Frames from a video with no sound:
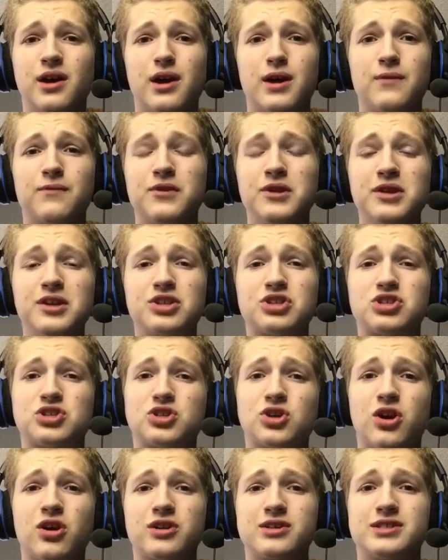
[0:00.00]
I'm feeling a
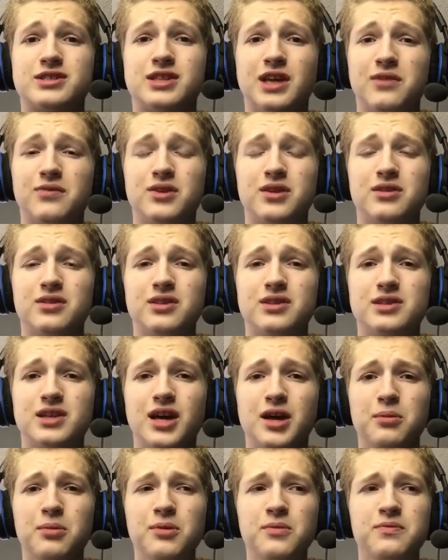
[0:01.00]
strong 7 on this
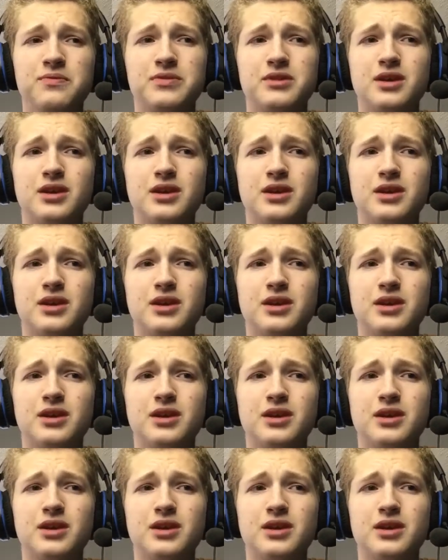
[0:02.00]
album.